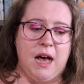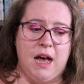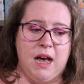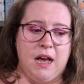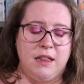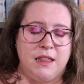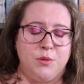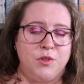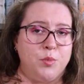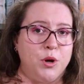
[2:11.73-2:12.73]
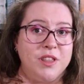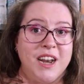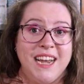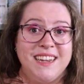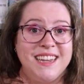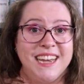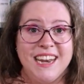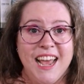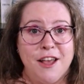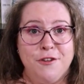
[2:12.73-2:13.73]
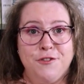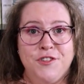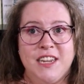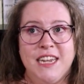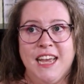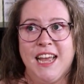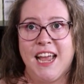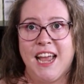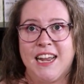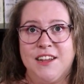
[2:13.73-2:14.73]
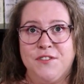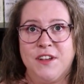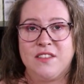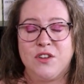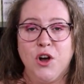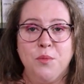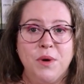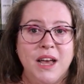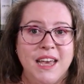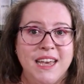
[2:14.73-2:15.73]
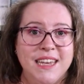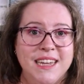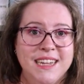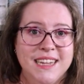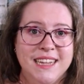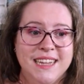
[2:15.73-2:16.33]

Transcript: There was a book that I DNF'd, and if it's not my